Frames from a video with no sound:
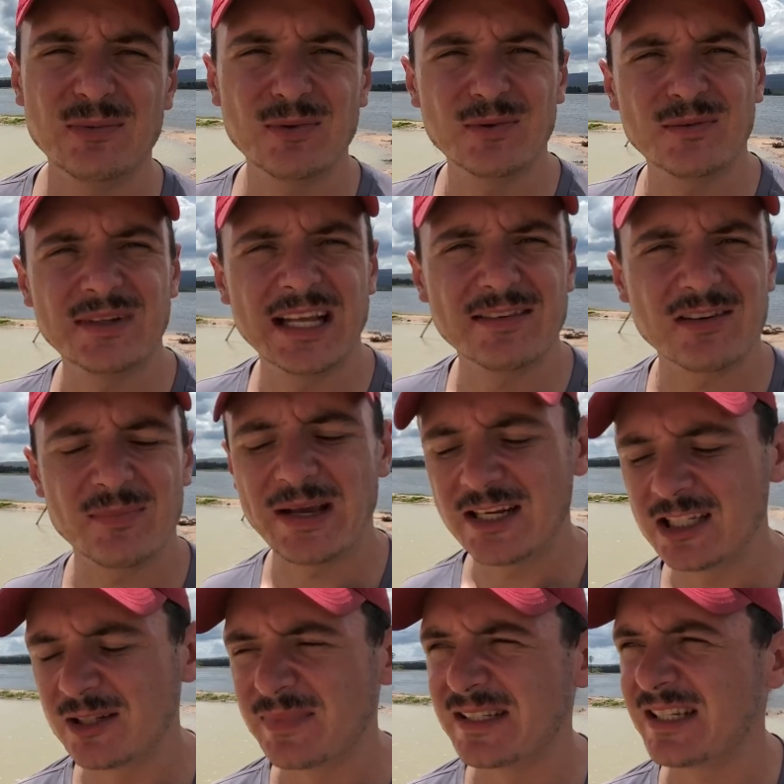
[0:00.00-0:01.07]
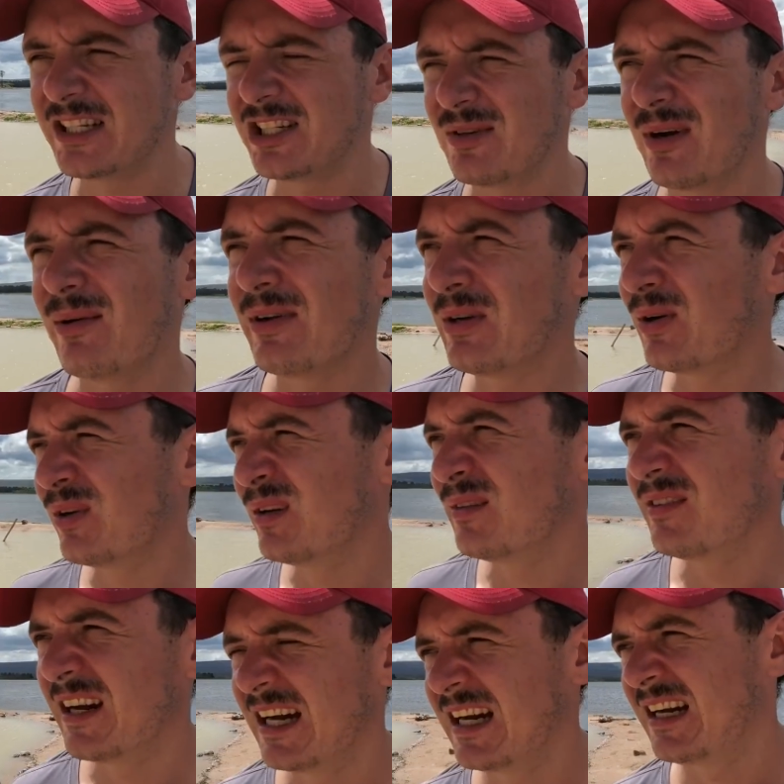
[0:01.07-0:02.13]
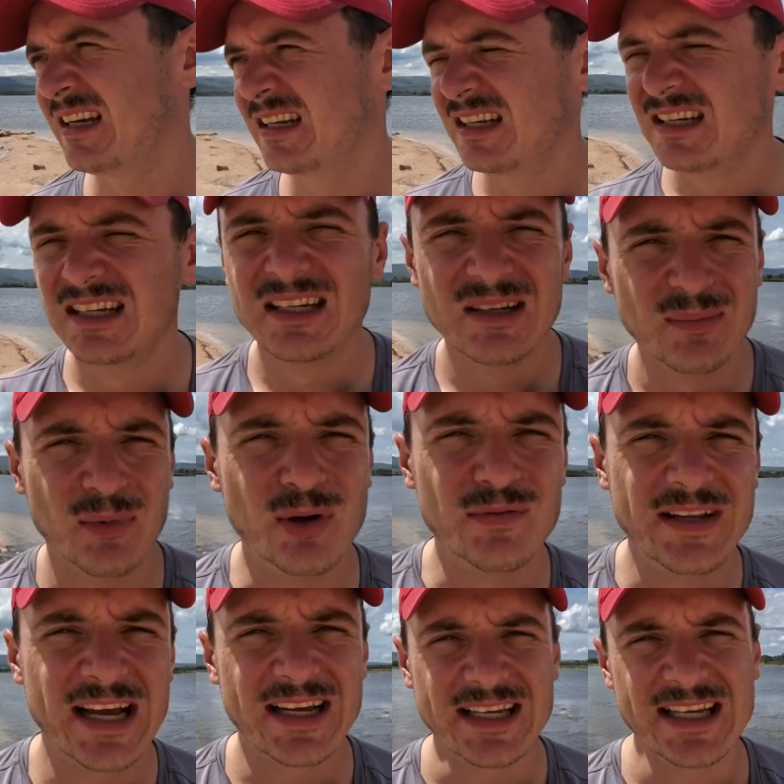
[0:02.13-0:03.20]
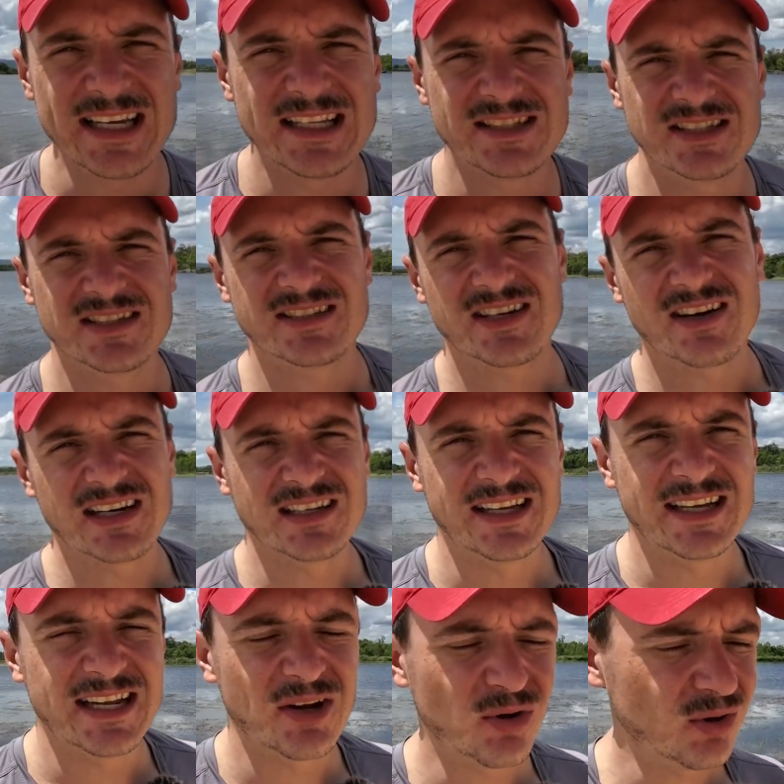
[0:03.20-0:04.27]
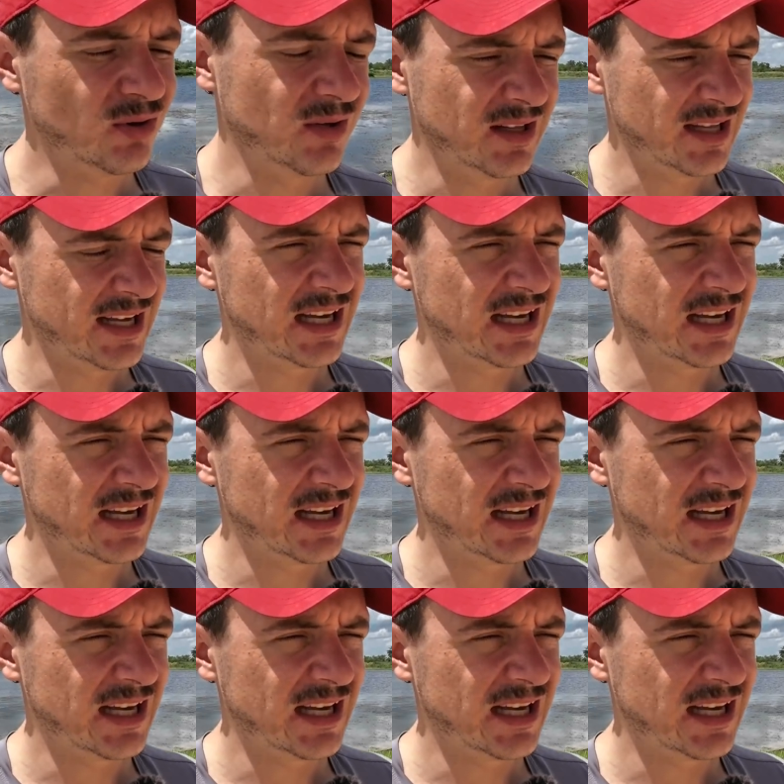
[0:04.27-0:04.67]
would never have been in a position where we could have moved out here to Thailand at all.